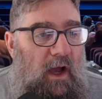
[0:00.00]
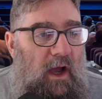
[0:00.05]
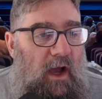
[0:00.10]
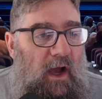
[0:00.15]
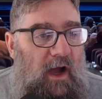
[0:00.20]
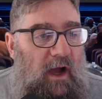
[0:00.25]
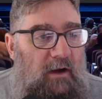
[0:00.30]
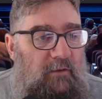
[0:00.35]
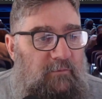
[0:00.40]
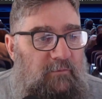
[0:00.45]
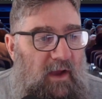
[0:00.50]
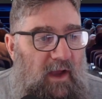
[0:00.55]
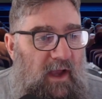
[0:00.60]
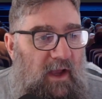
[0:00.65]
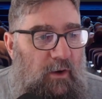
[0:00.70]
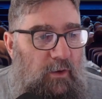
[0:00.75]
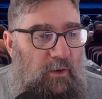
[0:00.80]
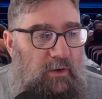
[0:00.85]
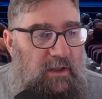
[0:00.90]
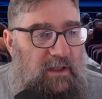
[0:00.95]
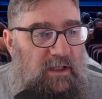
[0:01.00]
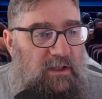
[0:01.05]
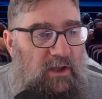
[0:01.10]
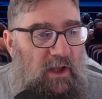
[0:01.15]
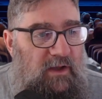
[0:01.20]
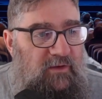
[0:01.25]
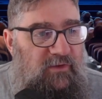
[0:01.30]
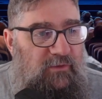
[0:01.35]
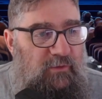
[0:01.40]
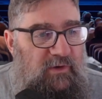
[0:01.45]
Half-hourly
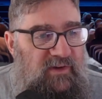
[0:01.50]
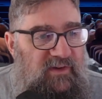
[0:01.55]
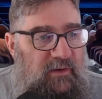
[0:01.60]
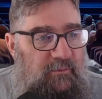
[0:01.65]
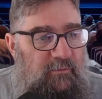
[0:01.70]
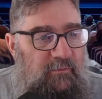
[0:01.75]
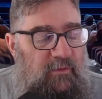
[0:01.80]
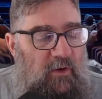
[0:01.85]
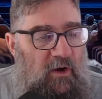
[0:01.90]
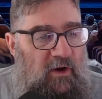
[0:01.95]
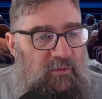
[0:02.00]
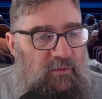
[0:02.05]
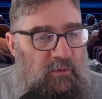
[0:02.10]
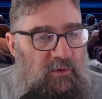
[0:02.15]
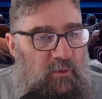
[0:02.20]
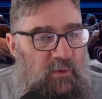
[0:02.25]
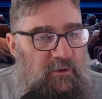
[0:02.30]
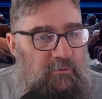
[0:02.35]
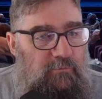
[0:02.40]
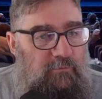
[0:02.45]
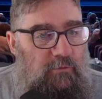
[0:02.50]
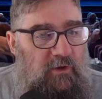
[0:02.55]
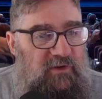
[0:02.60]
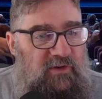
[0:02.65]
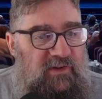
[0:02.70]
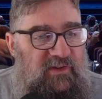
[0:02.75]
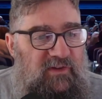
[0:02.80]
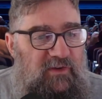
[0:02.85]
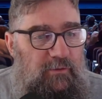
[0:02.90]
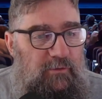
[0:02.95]
Class 375s between
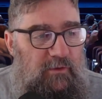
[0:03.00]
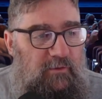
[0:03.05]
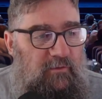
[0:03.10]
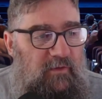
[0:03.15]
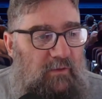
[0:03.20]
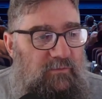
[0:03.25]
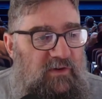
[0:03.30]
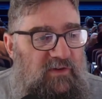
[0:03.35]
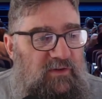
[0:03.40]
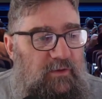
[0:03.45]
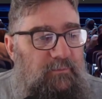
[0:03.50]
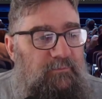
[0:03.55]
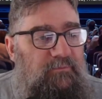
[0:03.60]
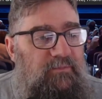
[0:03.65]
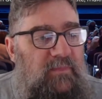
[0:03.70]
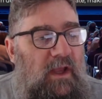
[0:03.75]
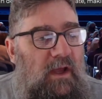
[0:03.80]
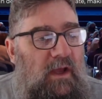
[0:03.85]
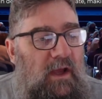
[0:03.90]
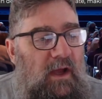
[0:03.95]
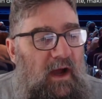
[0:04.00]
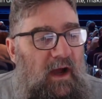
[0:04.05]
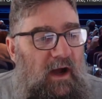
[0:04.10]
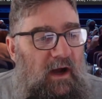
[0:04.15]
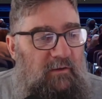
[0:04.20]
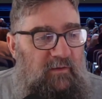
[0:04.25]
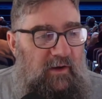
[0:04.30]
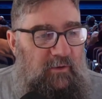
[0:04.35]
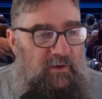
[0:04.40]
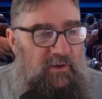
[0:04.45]
Rochester and Faversham.
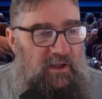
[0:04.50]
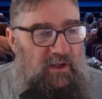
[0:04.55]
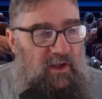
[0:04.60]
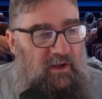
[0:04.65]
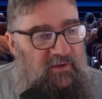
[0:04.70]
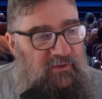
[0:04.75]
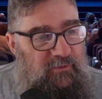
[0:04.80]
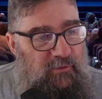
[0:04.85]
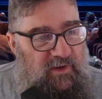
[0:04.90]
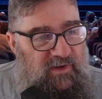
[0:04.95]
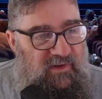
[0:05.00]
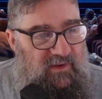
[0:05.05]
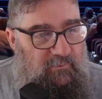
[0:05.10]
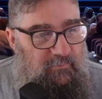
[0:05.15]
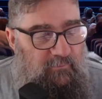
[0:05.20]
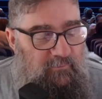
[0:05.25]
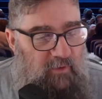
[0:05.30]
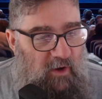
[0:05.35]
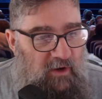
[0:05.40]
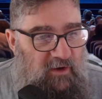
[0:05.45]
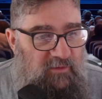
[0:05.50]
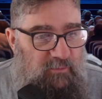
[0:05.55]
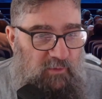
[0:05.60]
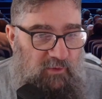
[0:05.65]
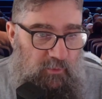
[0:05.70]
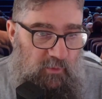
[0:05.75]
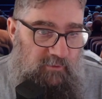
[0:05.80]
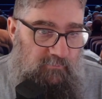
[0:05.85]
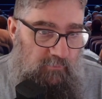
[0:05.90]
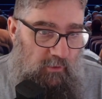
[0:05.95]
Half-hourly Class 375s
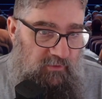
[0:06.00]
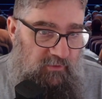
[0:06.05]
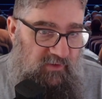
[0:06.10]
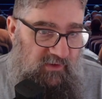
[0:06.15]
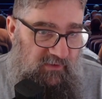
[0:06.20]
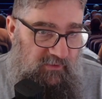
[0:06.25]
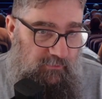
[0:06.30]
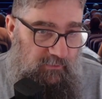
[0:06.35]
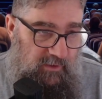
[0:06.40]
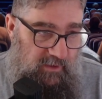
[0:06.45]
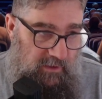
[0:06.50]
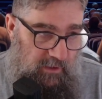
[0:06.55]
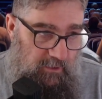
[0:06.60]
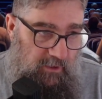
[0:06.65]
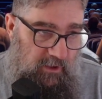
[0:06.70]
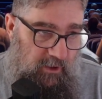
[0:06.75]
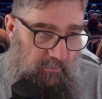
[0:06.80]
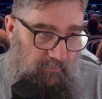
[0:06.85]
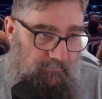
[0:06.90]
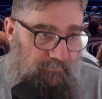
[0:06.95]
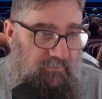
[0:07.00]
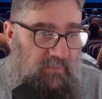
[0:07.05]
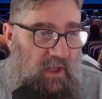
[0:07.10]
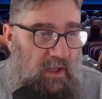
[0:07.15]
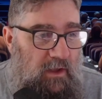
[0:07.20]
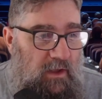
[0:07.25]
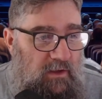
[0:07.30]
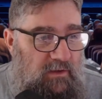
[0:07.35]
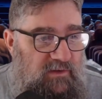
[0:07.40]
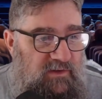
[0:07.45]
between Rochester and Gillingham.
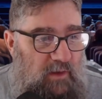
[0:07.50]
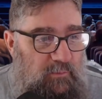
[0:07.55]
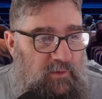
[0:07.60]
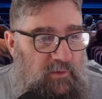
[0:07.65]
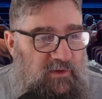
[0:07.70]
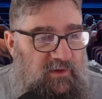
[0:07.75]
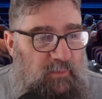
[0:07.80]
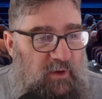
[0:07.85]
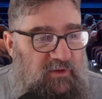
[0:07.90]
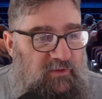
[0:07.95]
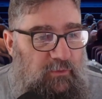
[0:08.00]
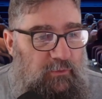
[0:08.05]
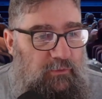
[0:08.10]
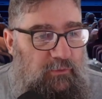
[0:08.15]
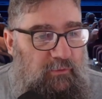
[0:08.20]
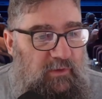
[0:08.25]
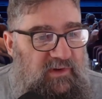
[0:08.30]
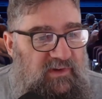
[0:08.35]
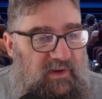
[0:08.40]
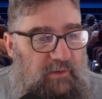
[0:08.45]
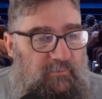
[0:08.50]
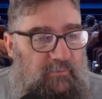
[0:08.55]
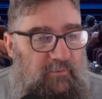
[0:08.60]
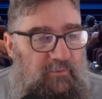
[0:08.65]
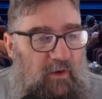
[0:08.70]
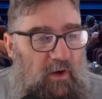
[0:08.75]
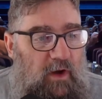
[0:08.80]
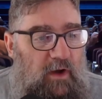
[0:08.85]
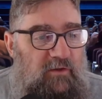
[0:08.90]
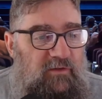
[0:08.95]
Summer Special
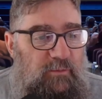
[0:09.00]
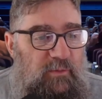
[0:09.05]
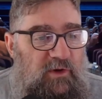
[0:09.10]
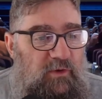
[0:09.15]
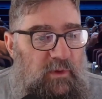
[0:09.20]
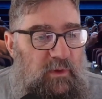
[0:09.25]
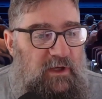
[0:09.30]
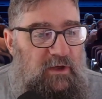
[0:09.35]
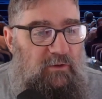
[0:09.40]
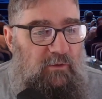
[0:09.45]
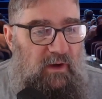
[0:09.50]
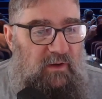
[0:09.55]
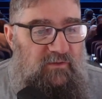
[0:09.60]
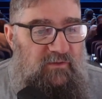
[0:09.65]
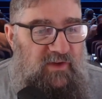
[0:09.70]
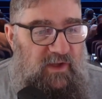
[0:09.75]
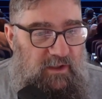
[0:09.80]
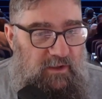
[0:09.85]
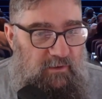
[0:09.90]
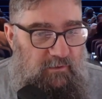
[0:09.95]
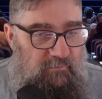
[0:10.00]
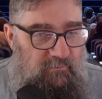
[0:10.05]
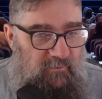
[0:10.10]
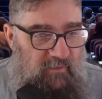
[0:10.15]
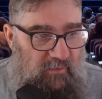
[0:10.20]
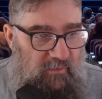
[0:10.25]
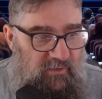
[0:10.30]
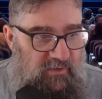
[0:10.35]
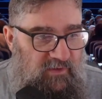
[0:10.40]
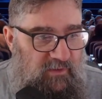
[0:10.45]
375s between Gravesend and
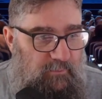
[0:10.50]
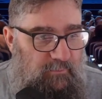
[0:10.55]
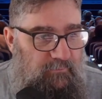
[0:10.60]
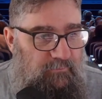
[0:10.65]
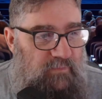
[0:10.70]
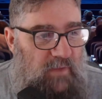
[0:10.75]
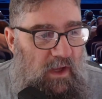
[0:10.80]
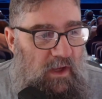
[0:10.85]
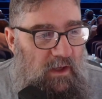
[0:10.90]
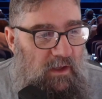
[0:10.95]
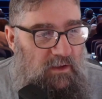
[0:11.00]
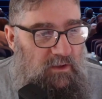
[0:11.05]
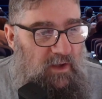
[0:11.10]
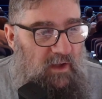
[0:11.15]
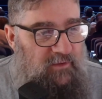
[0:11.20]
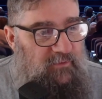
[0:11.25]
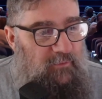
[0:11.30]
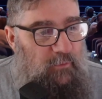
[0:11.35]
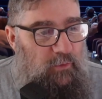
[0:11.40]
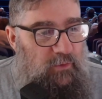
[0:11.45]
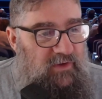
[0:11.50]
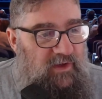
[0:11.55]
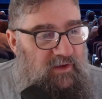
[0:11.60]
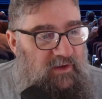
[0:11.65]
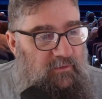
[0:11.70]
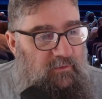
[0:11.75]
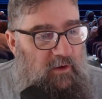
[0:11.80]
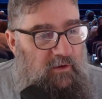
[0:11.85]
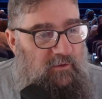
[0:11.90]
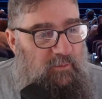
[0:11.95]
Faversham. Class
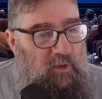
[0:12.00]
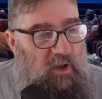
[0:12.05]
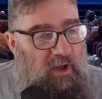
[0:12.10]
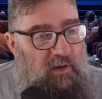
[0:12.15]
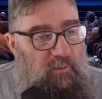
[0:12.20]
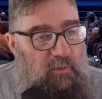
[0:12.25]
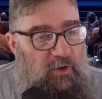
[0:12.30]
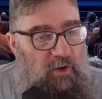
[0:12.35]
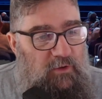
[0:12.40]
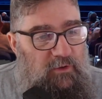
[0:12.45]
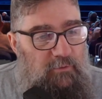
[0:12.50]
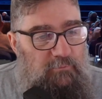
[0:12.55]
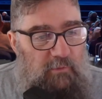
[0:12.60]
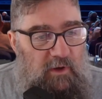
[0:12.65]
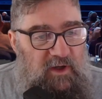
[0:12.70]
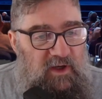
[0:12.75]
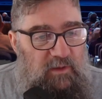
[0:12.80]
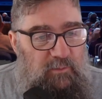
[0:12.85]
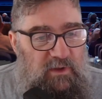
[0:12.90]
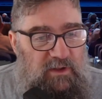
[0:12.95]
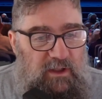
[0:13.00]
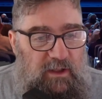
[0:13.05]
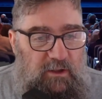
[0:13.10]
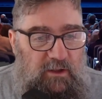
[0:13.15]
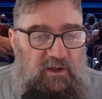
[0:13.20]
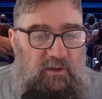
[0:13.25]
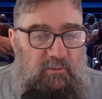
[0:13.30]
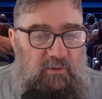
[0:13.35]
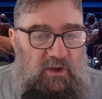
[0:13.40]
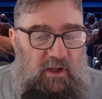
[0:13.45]
465 playable on the Rainham and
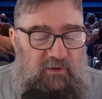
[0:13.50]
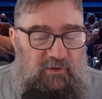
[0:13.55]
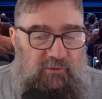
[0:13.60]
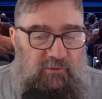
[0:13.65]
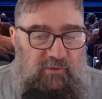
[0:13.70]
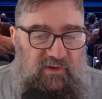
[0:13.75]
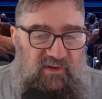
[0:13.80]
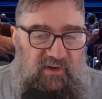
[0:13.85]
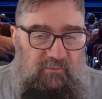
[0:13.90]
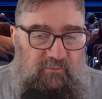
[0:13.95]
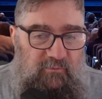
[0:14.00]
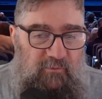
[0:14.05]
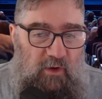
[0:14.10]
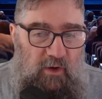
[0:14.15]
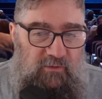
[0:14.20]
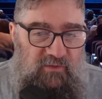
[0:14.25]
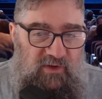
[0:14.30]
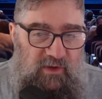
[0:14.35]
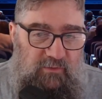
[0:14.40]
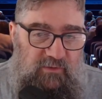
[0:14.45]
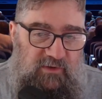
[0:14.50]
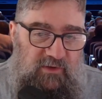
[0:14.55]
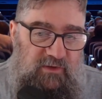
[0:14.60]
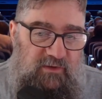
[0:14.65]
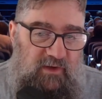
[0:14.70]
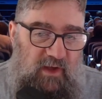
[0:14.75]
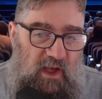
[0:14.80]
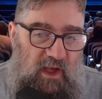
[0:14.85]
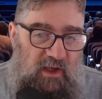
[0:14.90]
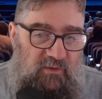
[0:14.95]
Gillingham Class 375
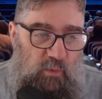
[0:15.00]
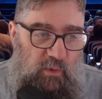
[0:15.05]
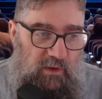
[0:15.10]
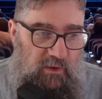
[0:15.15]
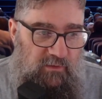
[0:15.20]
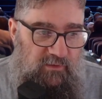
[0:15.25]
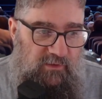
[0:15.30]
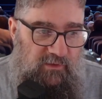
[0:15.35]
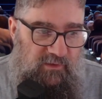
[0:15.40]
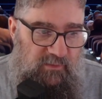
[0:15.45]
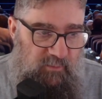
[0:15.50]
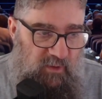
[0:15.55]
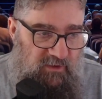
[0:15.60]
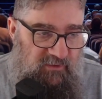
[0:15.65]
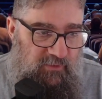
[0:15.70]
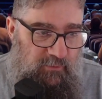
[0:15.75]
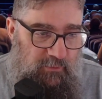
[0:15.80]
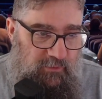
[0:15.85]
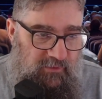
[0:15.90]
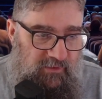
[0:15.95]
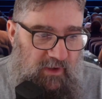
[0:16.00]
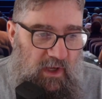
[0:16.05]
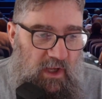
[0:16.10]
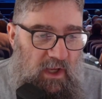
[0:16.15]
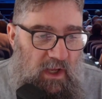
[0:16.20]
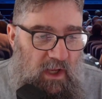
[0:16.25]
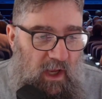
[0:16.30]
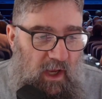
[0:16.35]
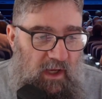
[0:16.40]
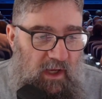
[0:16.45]
services, as well as the specials.
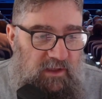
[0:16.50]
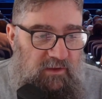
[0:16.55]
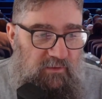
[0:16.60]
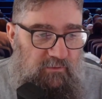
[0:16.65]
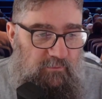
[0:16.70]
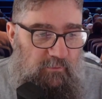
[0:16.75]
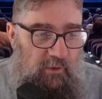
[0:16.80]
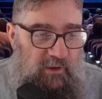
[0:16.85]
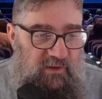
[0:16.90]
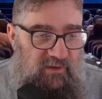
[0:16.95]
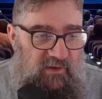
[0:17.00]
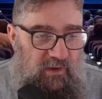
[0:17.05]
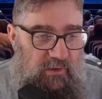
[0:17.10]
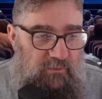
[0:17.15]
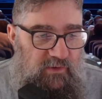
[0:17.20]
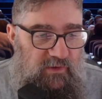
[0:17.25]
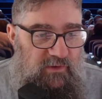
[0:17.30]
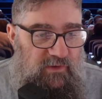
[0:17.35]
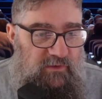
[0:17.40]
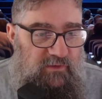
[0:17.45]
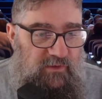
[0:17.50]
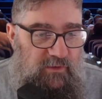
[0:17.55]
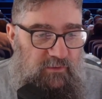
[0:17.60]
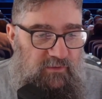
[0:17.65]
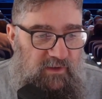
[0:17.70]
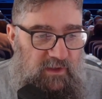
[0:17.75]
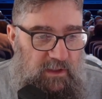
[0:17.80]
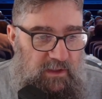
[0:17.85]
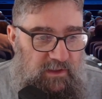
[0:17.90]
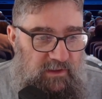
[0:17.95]
8 freight services
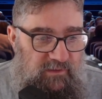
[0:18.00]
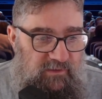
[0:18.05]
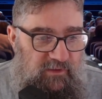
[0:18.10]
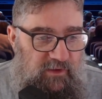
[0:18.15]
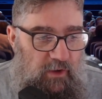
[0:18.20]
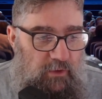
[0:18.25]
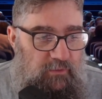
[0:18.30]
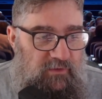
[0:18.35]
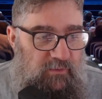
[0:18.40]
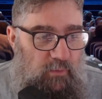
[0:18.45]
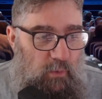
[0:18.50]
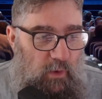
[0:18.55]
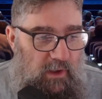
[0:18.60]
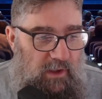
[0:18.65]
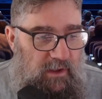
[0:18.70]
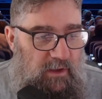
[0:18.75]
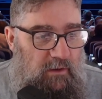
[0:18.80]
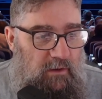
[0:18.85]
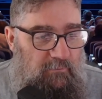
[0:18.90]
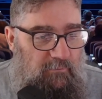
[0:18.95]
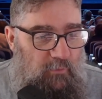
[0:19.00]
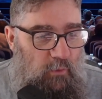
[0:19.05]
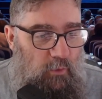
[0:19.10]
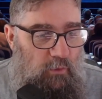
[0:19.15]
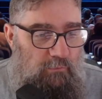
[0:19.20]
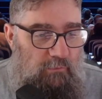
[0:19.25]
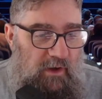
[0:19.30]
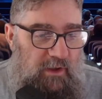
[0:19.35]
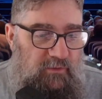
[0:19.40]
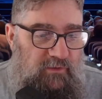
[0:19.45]
using East Coastway.
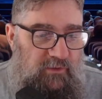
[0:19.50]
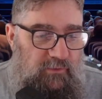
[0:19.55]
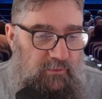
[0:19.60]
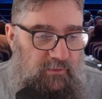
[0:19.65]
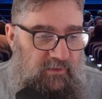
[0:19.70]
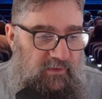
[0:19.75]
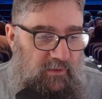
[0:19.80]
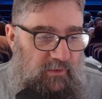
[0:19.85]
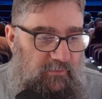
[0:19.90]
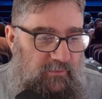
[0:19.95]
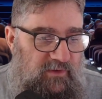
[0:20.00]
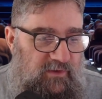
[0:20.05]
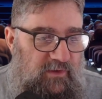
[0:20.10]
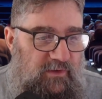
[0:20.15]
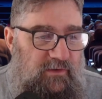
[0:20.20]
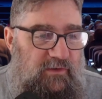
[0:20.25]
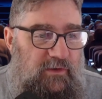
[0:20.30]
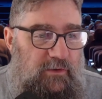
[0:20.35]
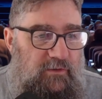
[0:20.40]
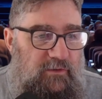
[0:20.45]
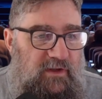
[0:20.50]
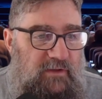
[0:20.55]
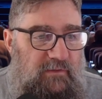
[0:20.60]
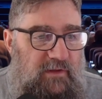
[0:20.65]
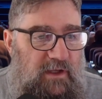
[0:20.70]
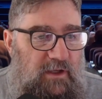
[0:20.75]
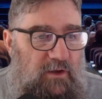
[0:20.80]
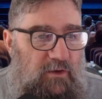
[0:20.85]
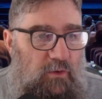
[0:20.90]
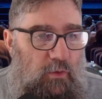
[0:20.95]
4 Rail 2 services using
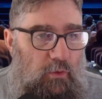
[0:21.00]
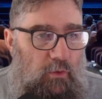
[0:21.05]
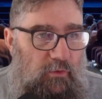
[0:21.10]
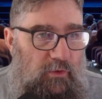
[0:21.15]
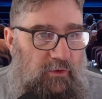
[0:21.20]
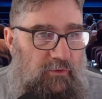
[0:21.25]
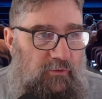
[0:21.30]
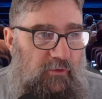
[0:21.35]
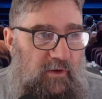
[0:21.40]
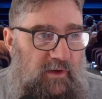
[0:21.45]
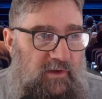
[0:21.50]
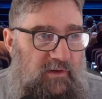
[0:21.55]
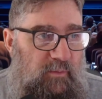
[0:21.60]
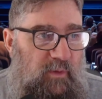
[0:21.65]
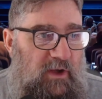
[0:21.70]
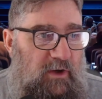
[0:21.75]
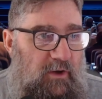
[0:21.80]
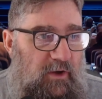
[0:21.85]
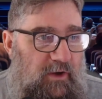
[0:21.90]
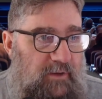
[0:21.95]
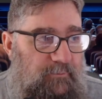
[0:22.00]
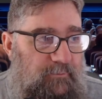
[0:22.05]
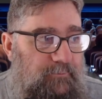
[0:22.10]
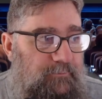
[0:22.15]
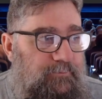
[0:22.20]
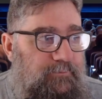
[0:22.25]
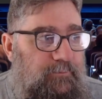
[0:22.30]
the Northern Transpennine.